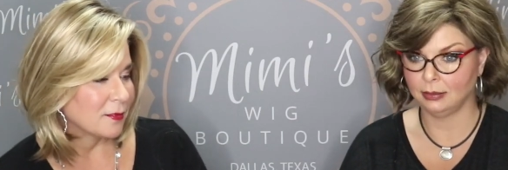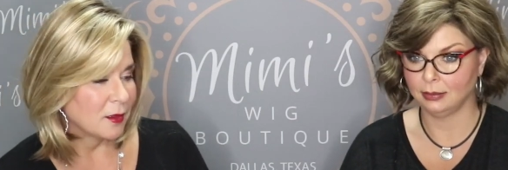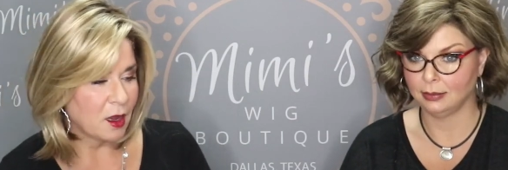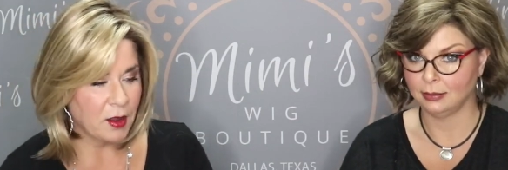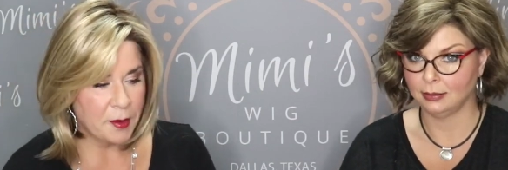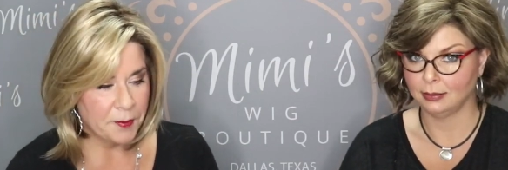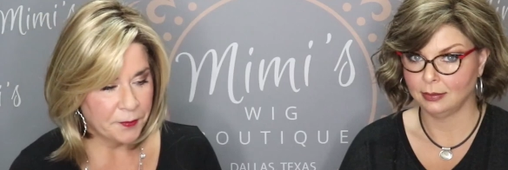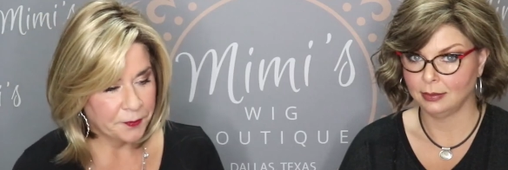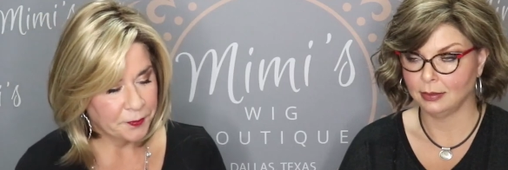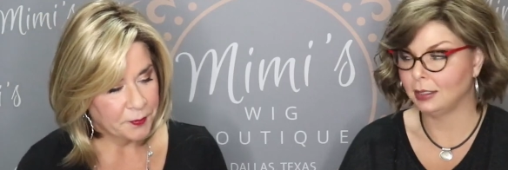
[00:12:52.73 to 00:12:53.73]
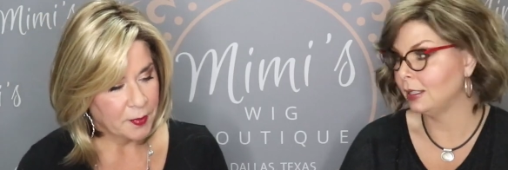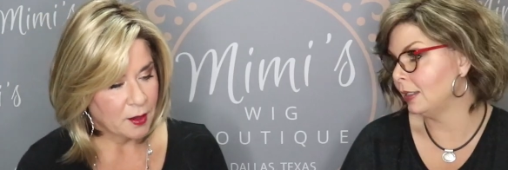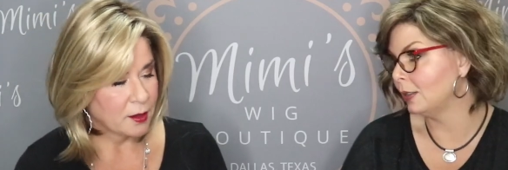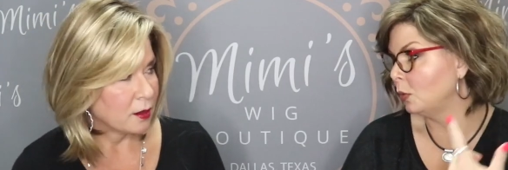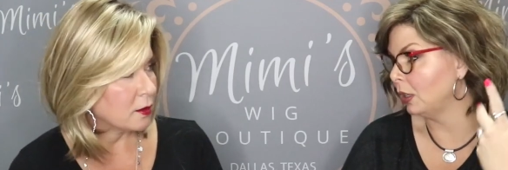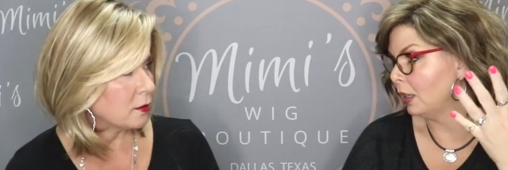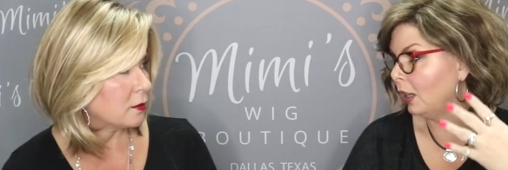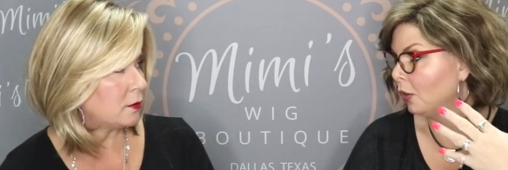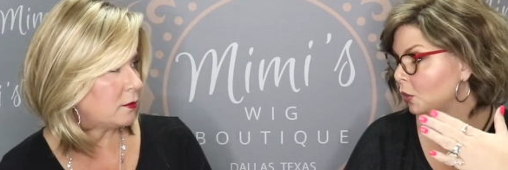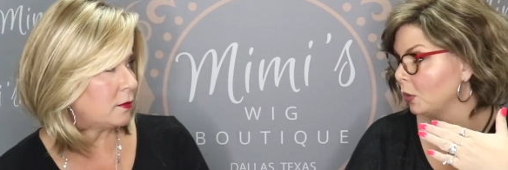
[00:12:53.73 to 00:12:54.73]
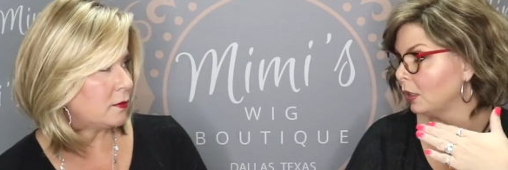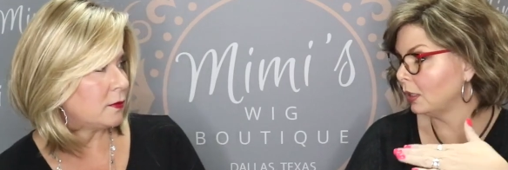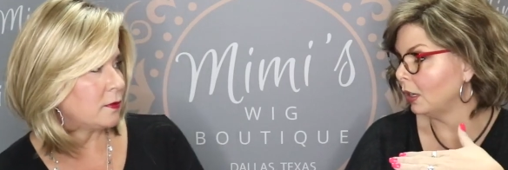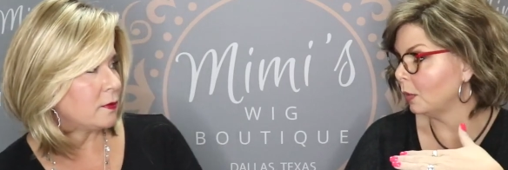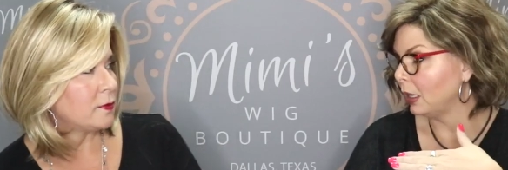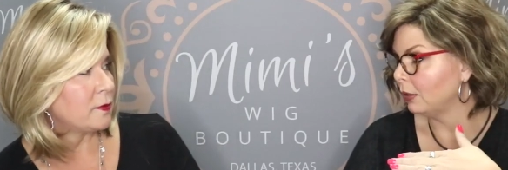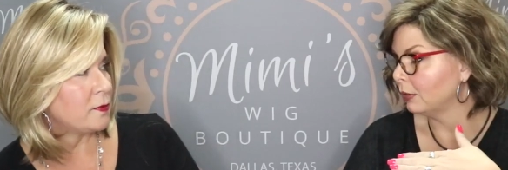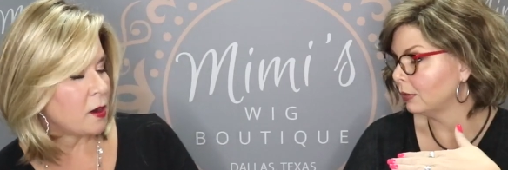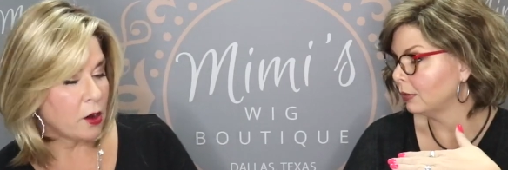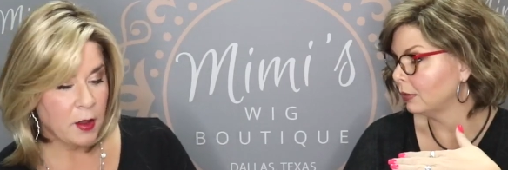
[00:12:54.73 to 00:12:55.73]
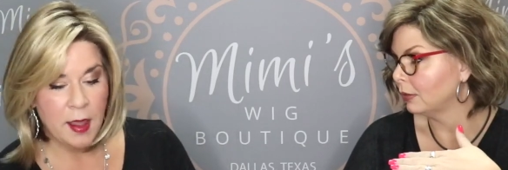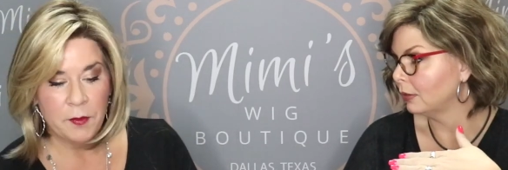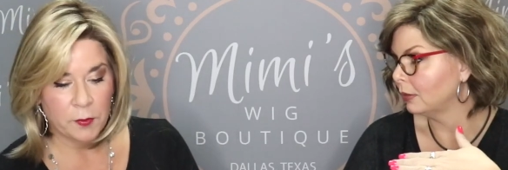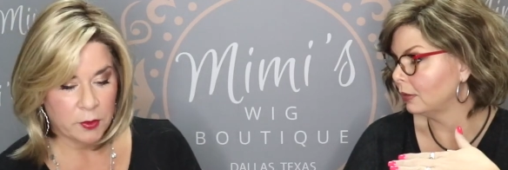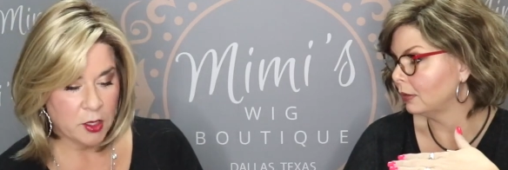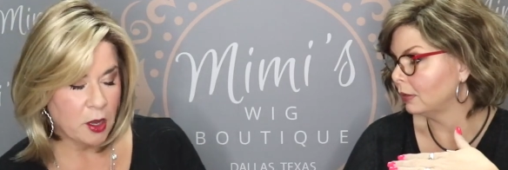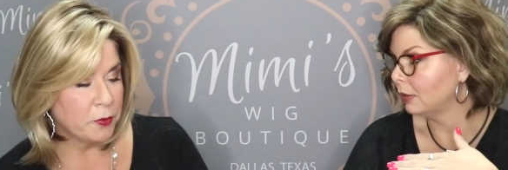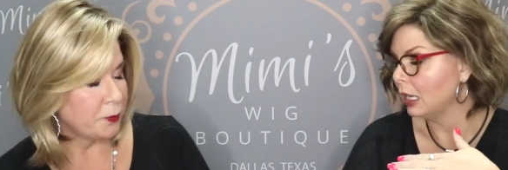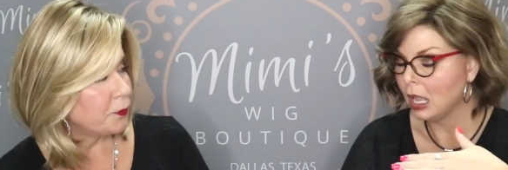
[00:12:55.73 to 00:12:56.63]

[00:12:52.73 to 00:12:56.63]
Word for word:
Speaker 1: Okay. This is one of the colors we're going to talk about. Okay, we'll go.